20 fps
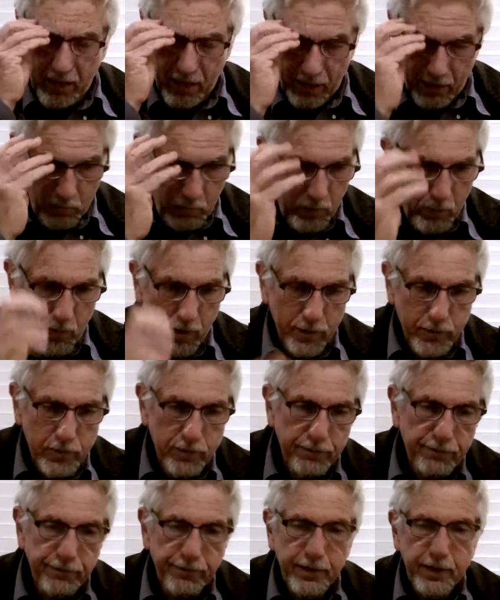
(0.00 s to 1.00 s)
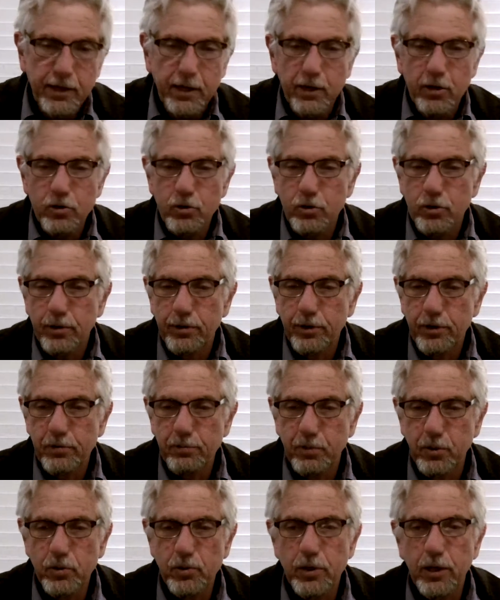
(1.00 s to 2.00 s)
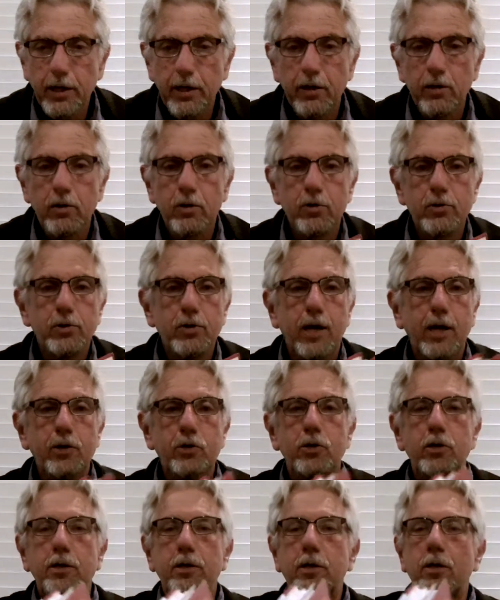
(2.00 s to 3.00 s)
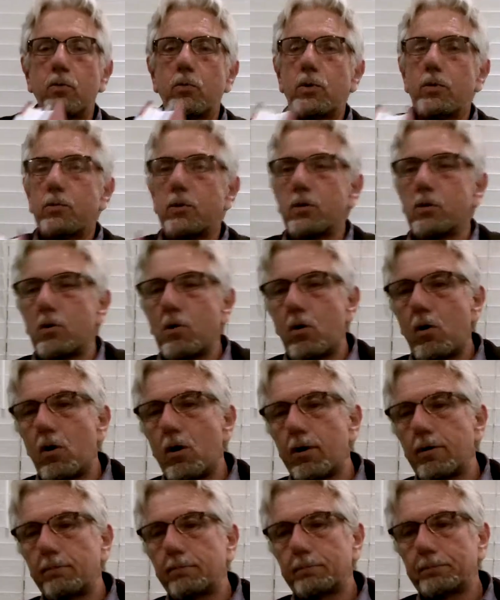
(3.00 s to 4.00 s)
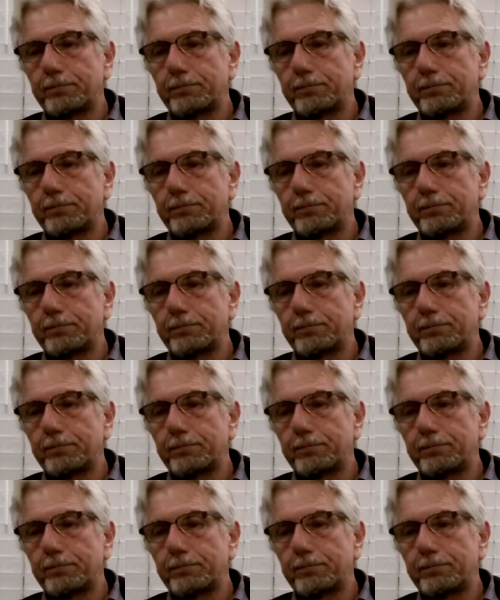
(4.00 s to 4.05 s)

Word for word: and we want to finish this particular section that we were on.